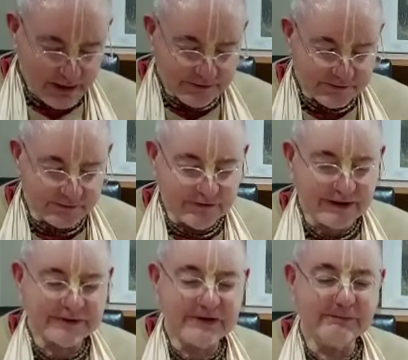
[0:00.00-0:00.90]
So
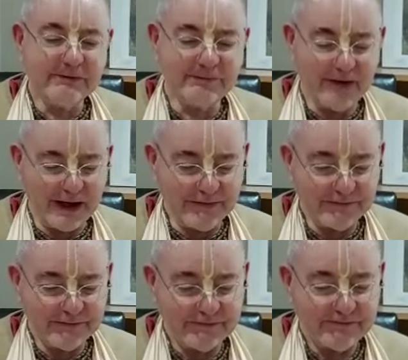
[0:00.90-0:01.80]
text number
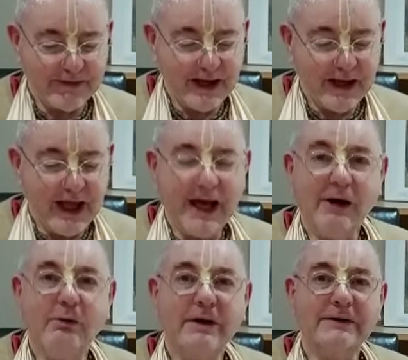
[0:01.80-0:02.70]
5,
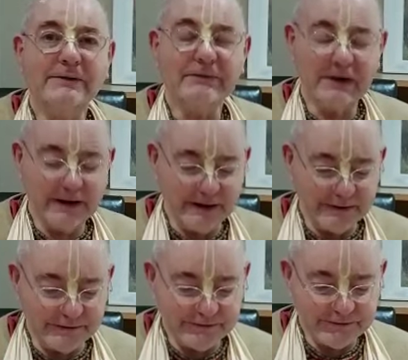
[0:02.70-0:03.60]
how wonderful it
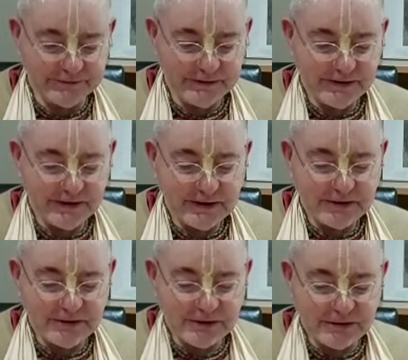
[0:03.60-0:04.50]
is,
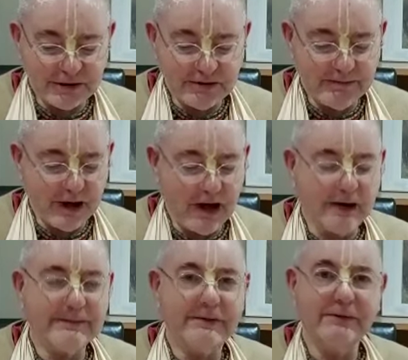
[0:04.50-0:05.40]
Chaitanya
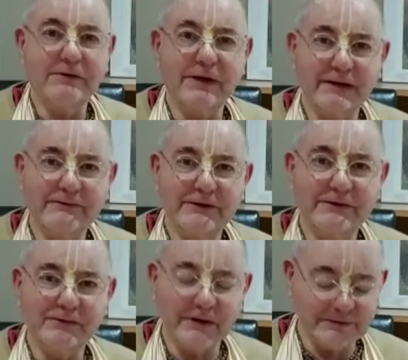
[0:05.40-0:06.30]
Mahaprabhu left
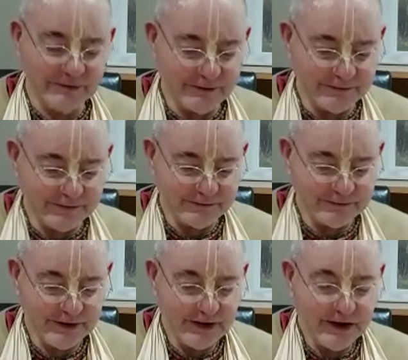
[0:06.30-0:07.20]
his
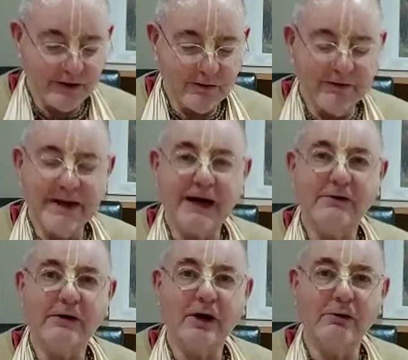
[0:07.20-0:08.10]
residence
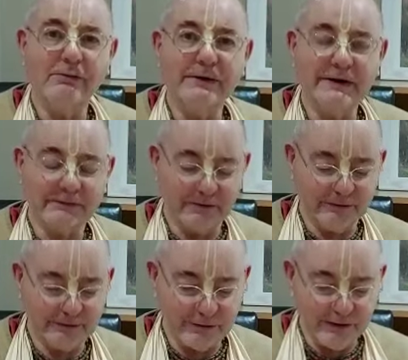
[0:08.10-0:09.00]
without opening the
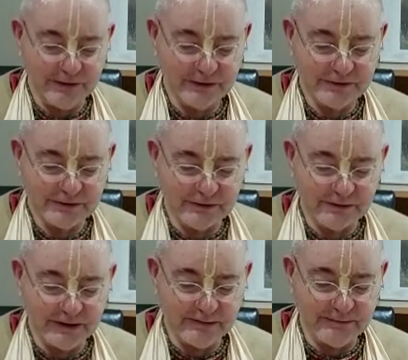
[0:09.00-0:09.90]
3
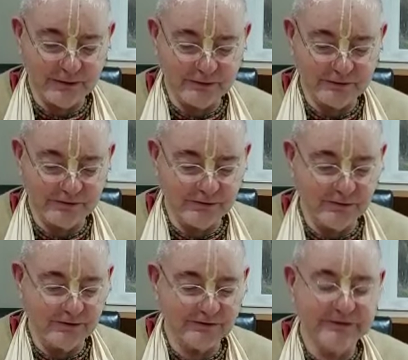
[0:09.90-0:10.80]
strongly bolted
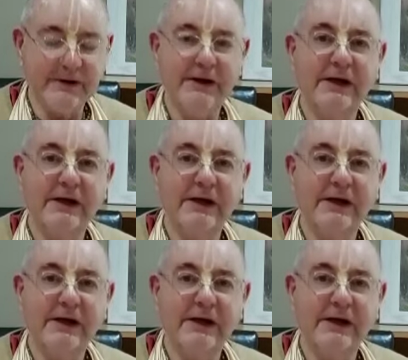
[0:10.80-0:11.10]
doors.